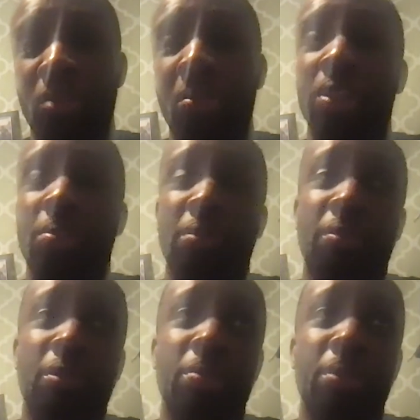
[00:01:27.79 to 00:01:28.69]
rematch to be
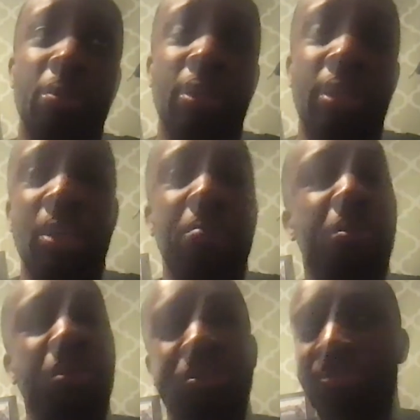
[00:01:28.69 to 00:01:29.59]
full undisputed again,
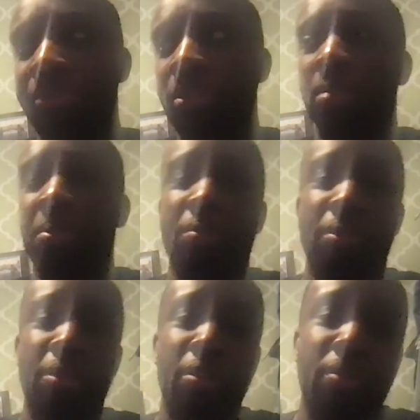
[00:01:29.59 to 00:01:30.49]
but it's gonna be
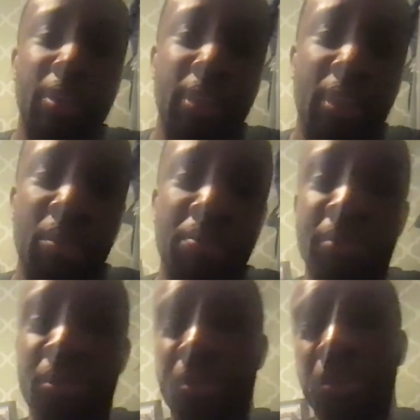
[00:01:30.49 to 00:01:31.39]
for unified title.
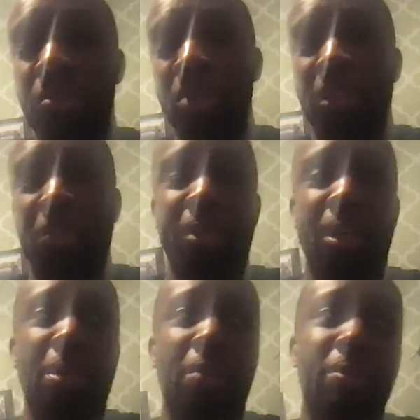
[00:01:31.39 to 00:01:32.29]
All about apart from
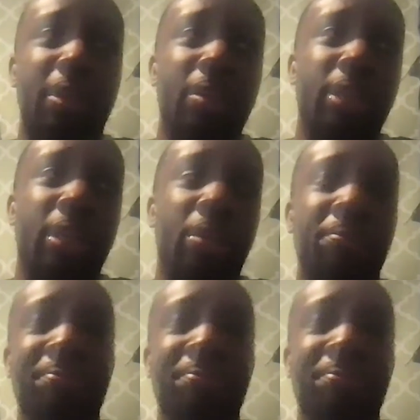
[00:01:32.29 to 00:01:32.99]
IBF title.